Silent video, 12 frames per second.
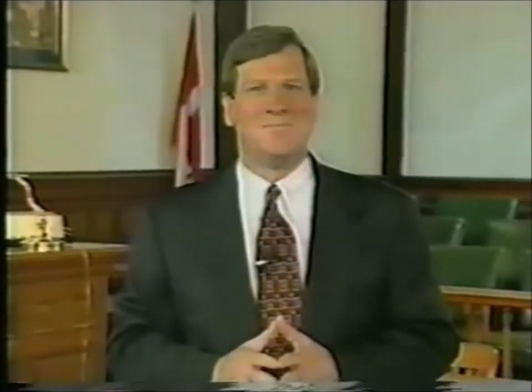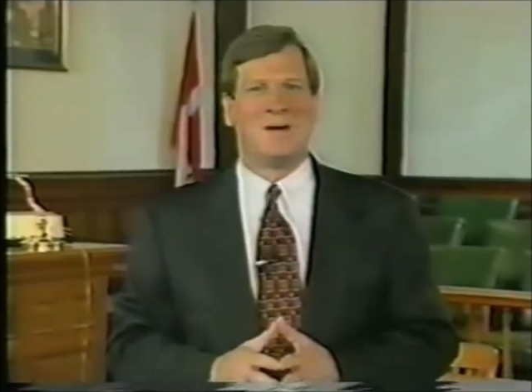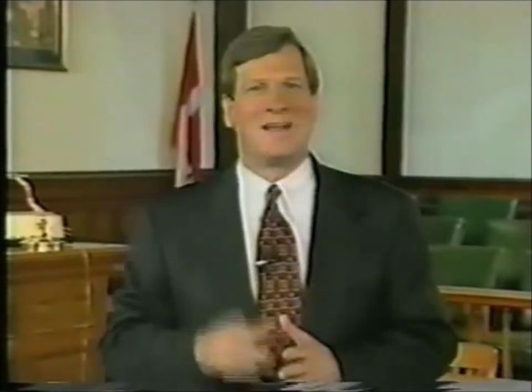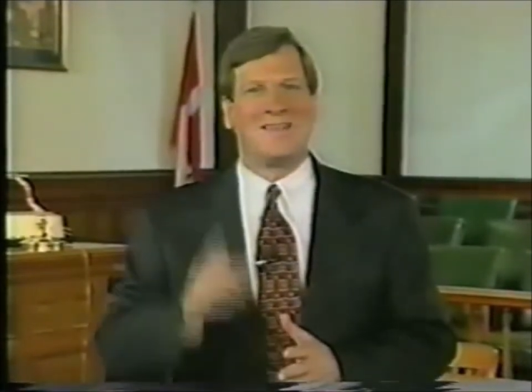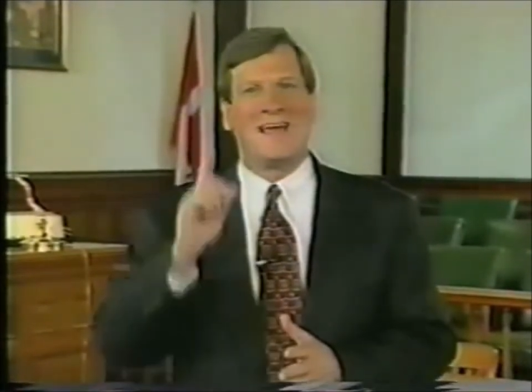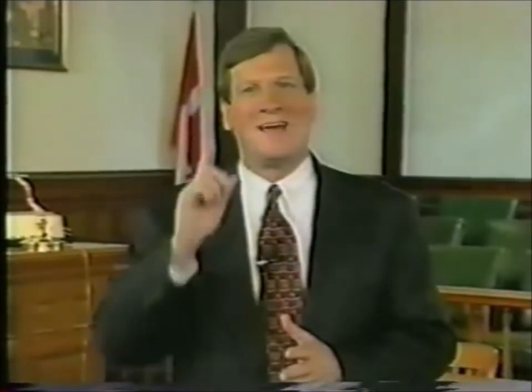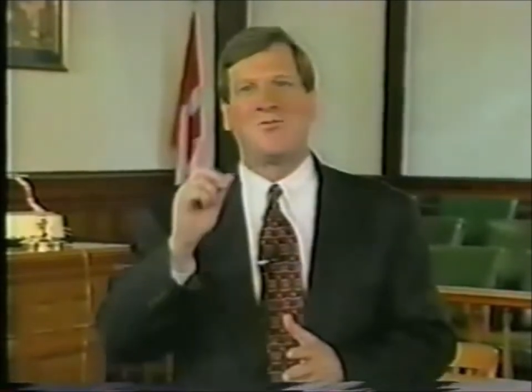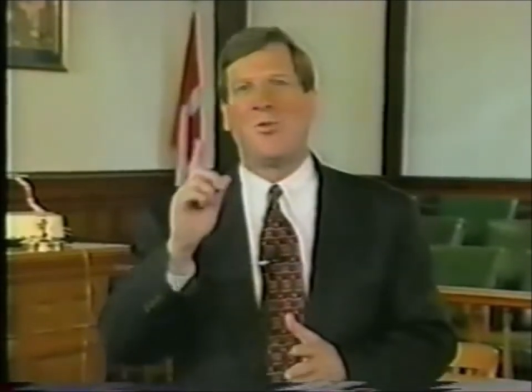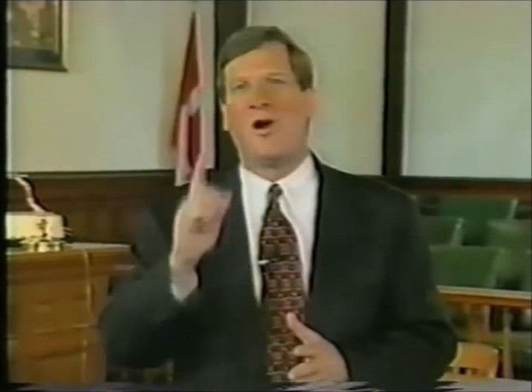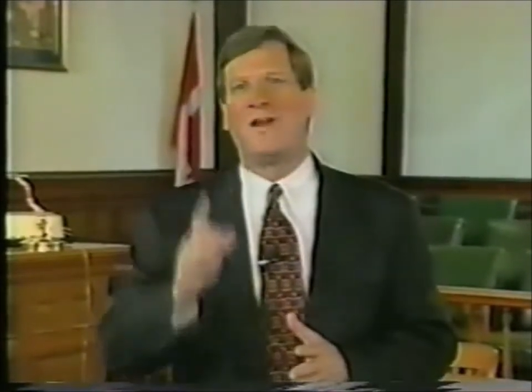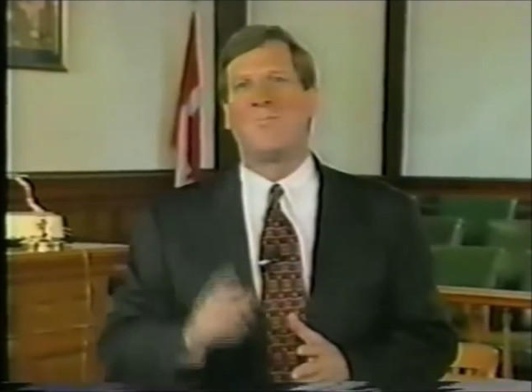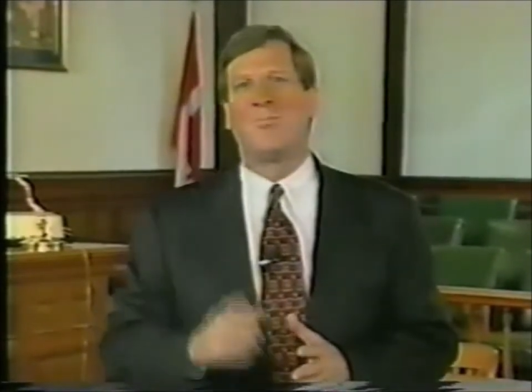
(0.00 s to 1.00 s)
But it left
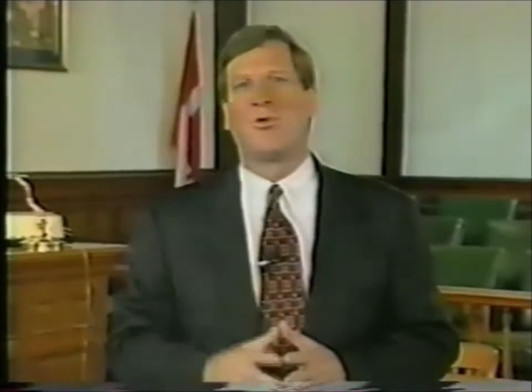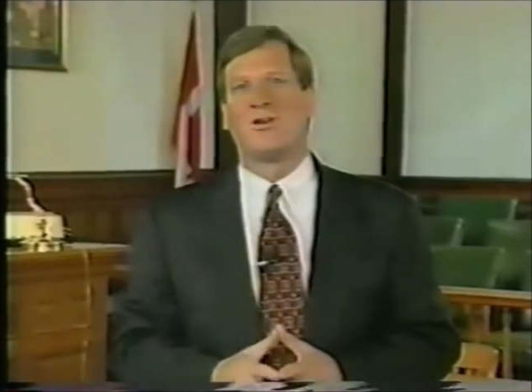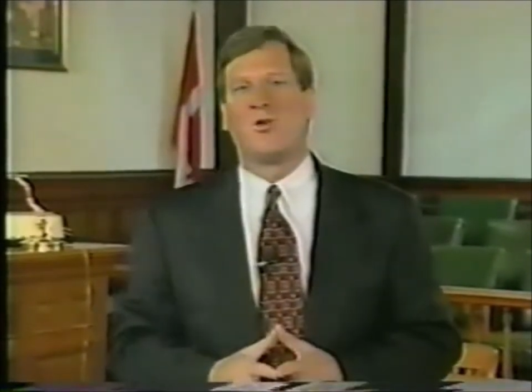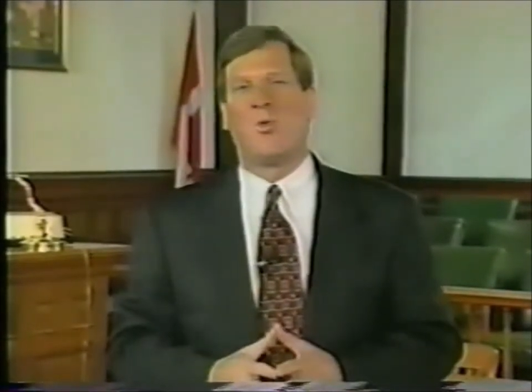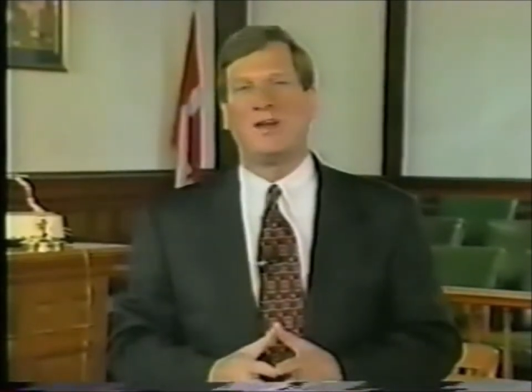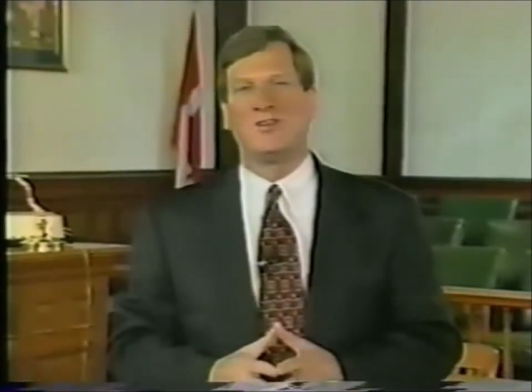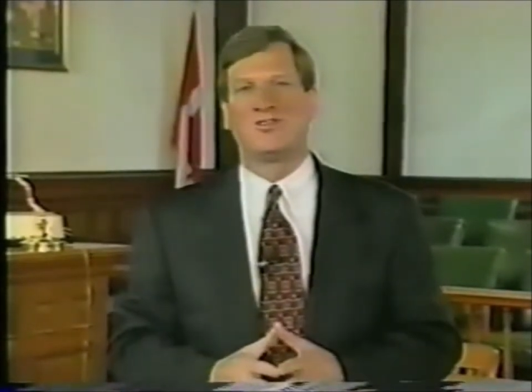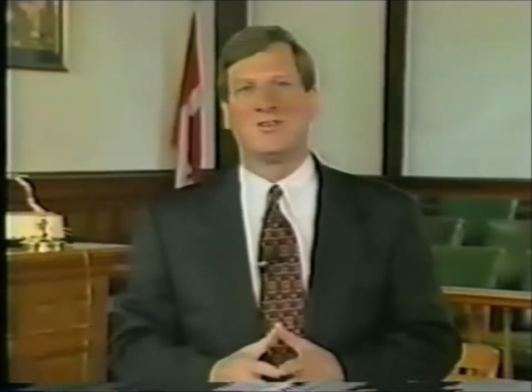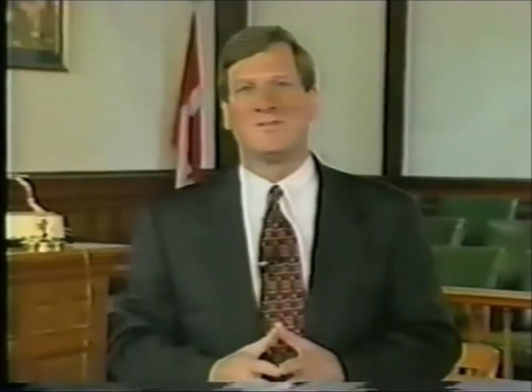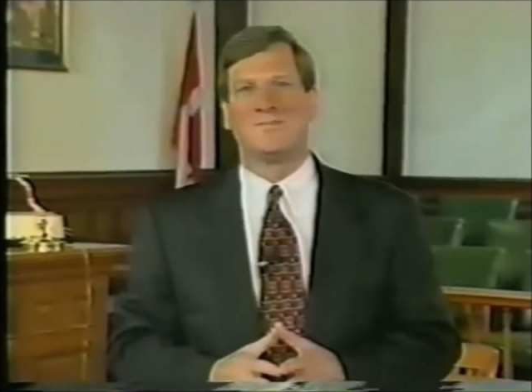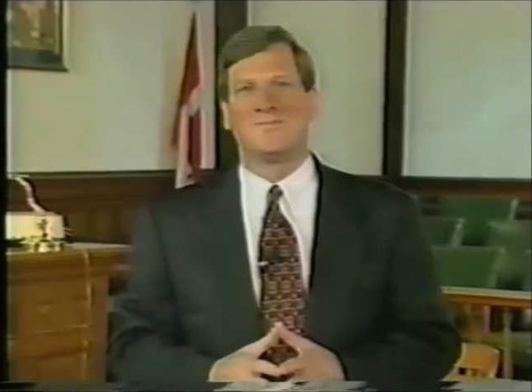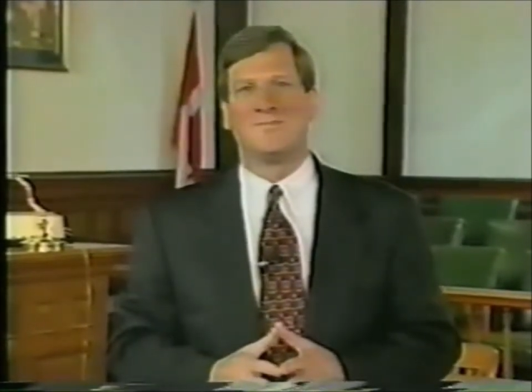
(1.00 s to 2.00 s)
one important question.